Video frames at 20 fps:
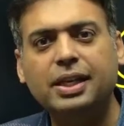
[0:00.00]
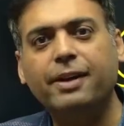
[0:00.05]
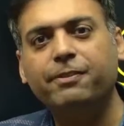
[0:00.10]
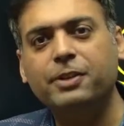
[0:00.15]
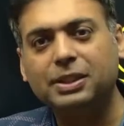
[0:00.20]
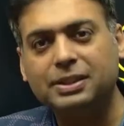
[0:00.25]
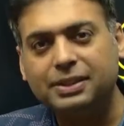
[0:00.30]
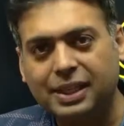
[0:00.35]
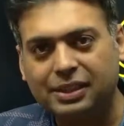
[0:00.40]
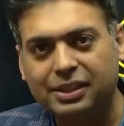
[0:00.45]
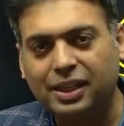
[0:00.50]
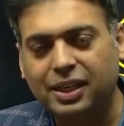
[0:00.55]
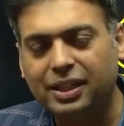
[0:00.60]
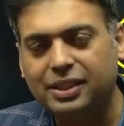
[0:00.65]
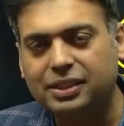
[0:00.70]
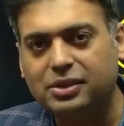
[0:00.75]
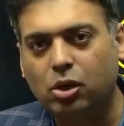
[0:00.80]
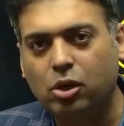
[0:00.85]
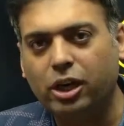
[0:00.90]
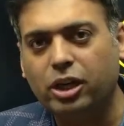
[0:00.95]
If recession
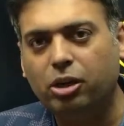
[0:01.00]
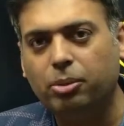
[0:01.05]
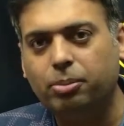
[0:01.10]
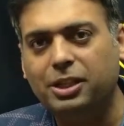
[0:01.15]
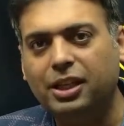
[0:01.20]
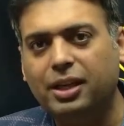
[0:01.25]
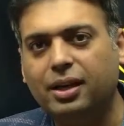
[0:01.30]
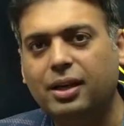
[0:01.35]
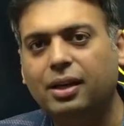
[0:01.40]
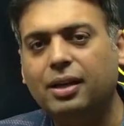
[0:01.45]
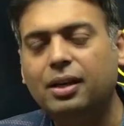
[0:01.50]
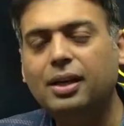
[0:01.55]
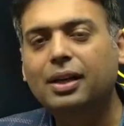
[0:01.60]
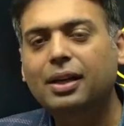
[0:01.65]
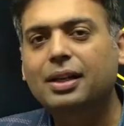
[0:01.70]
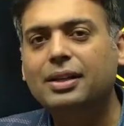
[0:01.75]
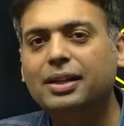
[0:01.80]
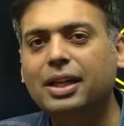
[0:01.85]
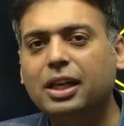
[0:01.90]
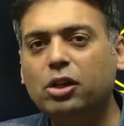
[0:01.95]
is going to be there,
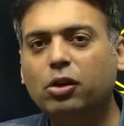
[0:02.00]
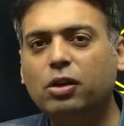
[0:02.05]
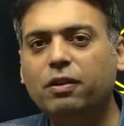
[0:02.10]
then